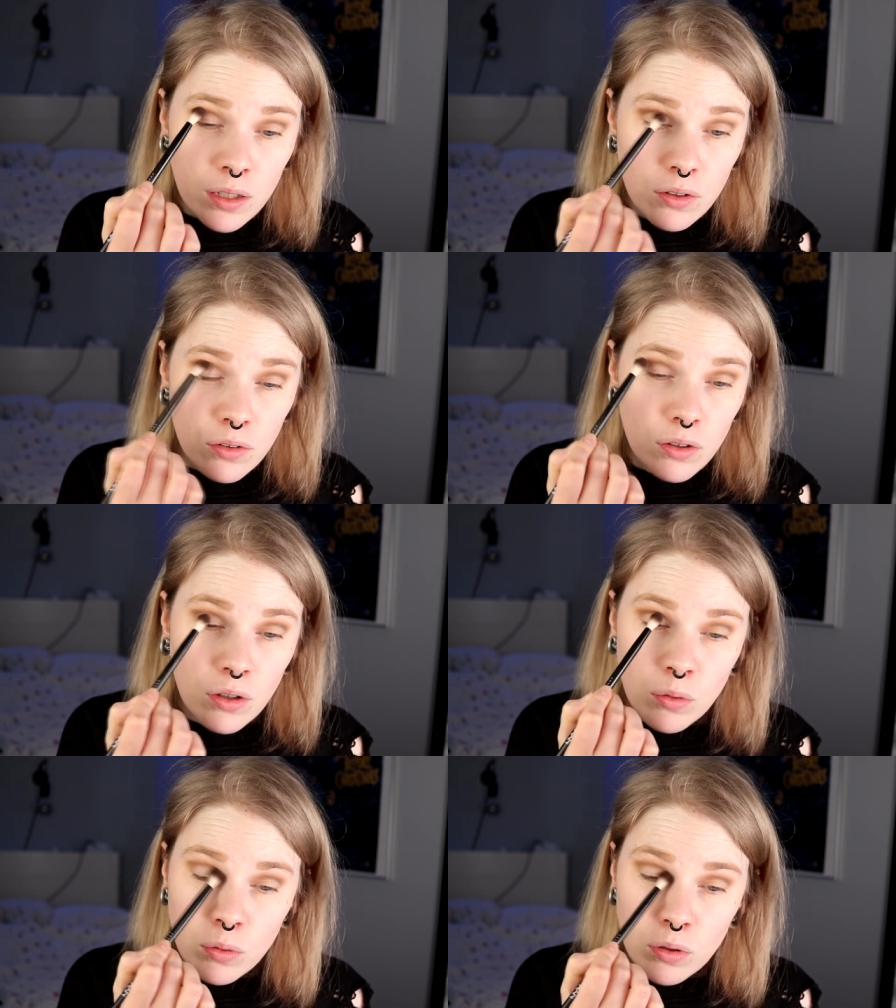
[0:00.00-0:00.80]
I don't
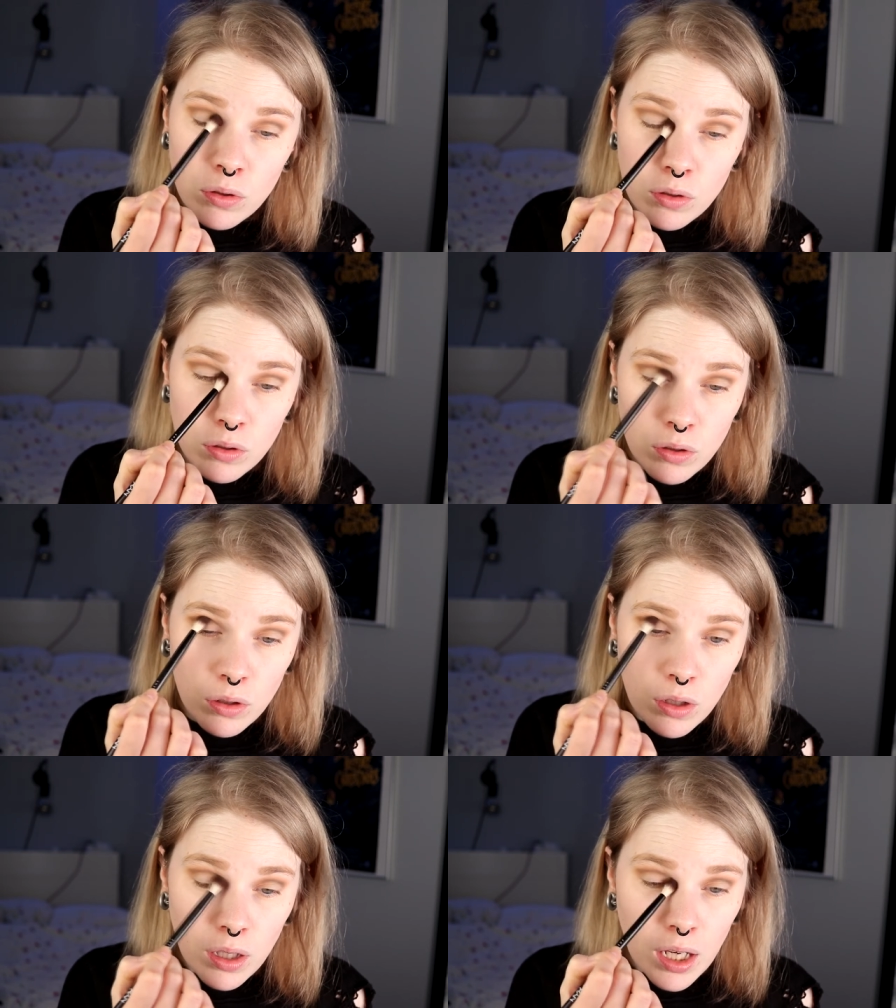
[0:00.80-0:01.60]
know.
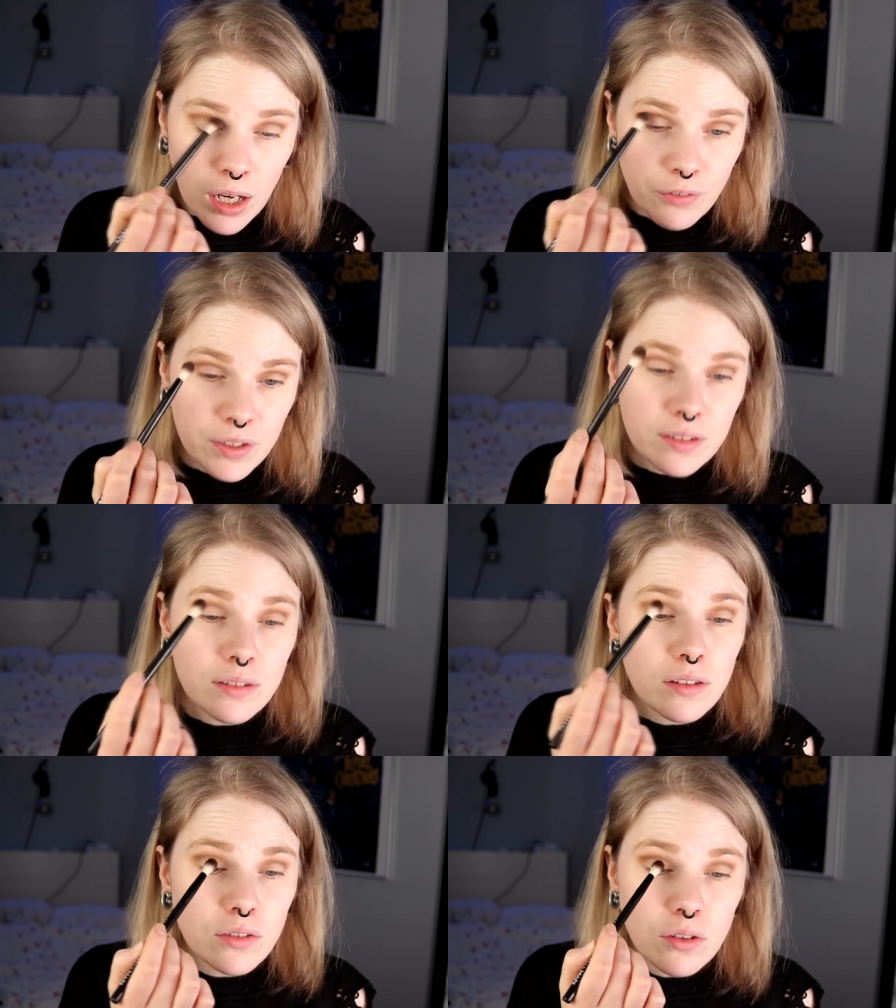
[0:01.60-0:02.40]
I think
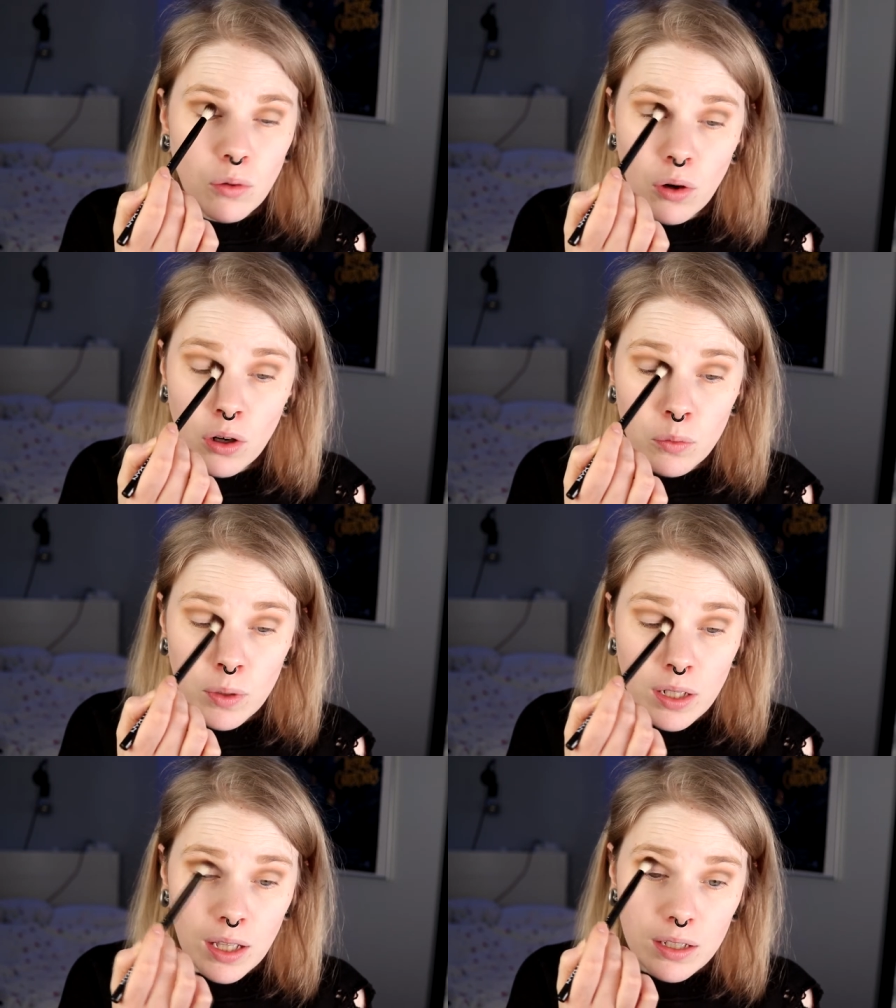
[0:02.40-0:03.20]
it's so hard
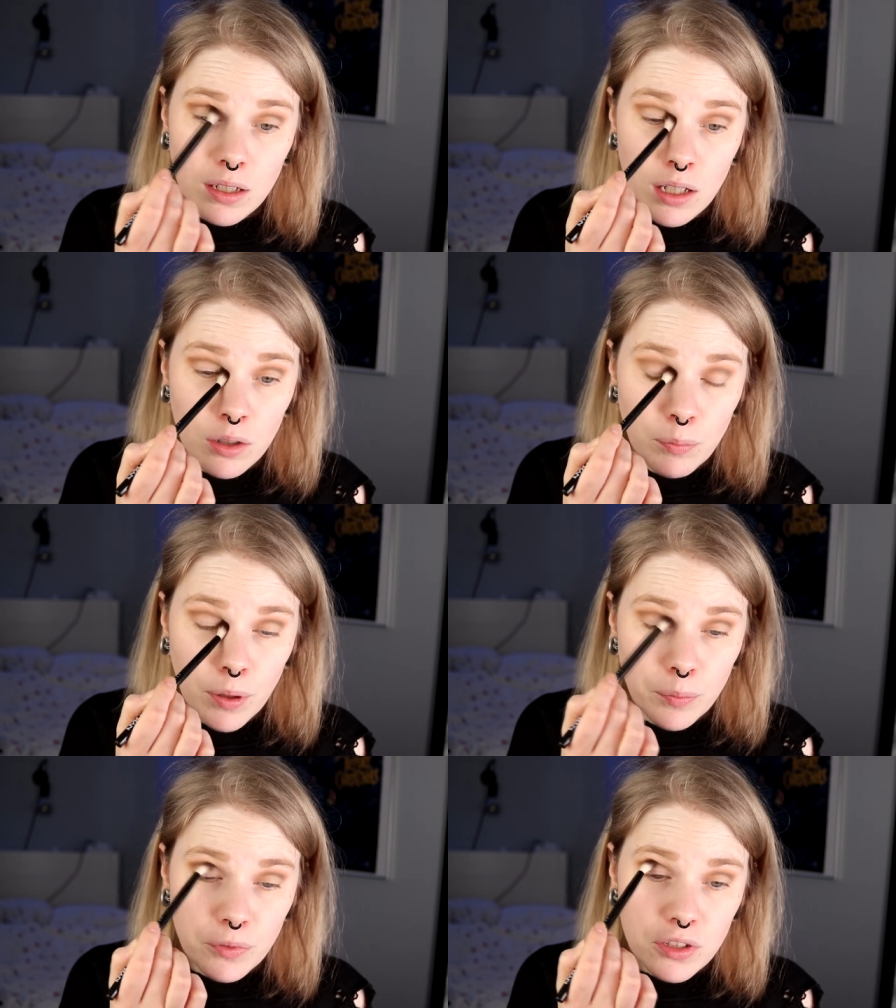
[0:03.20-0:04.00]
with like
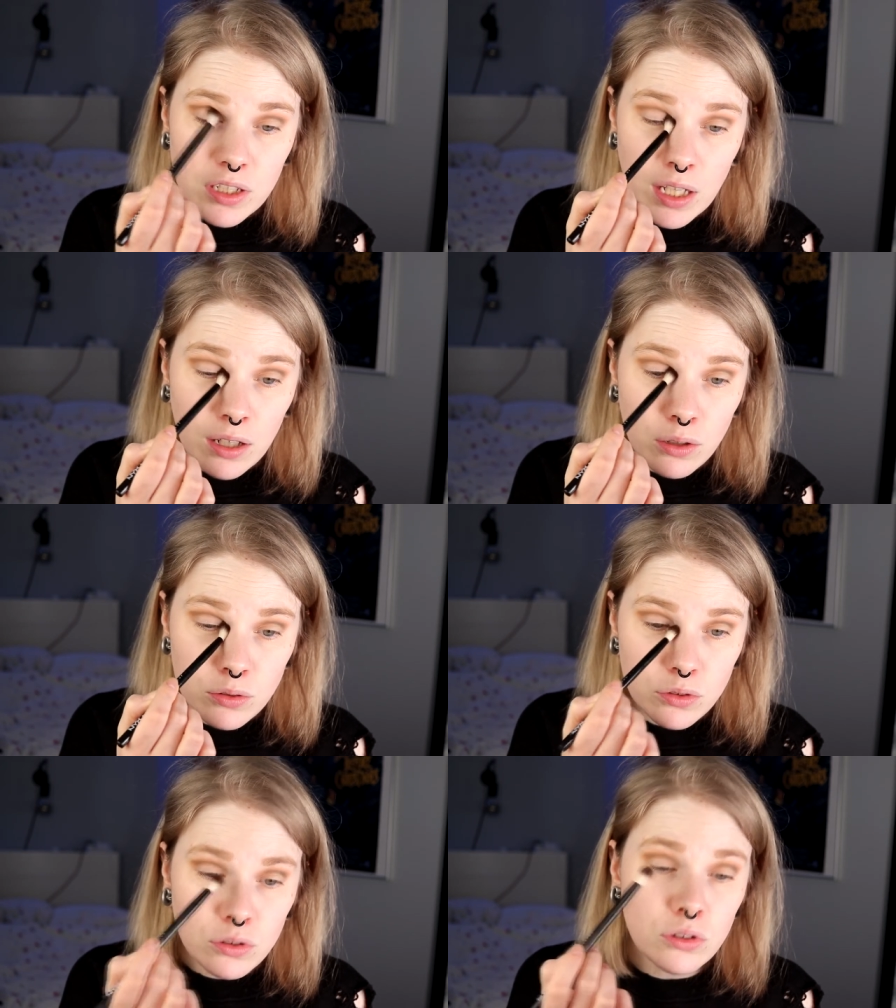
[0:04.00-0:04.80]
ColourPop's
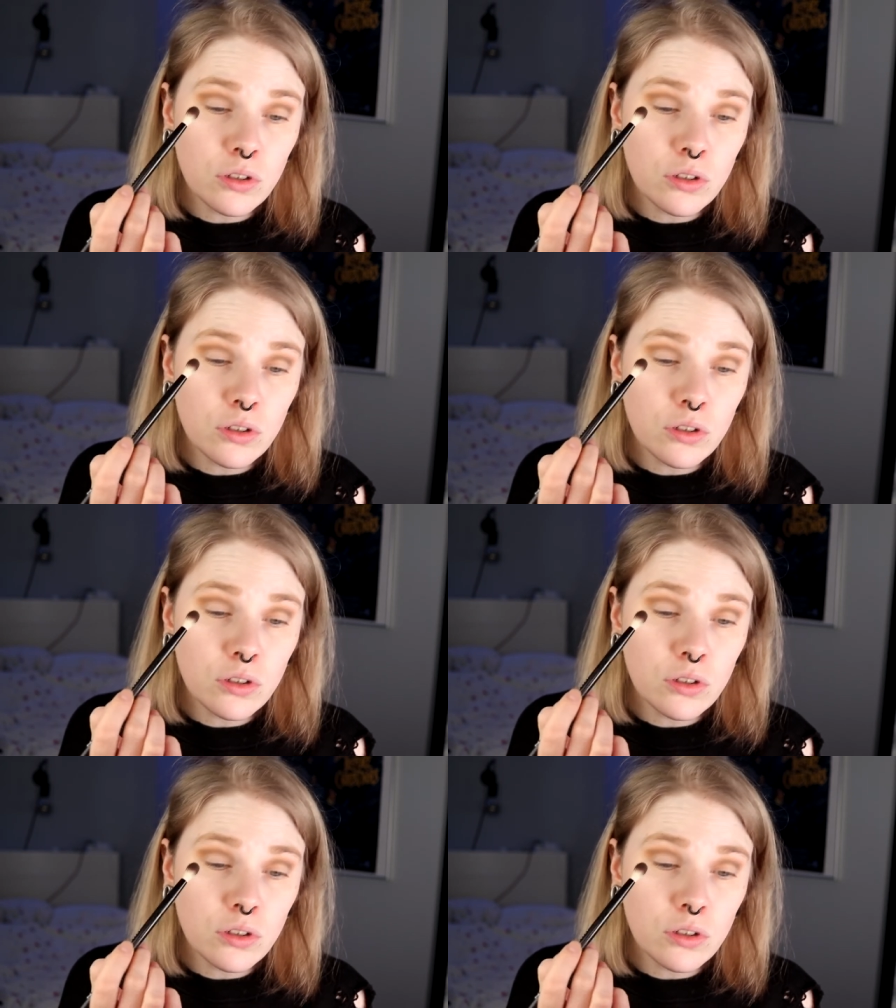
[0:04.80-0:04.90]
shadows to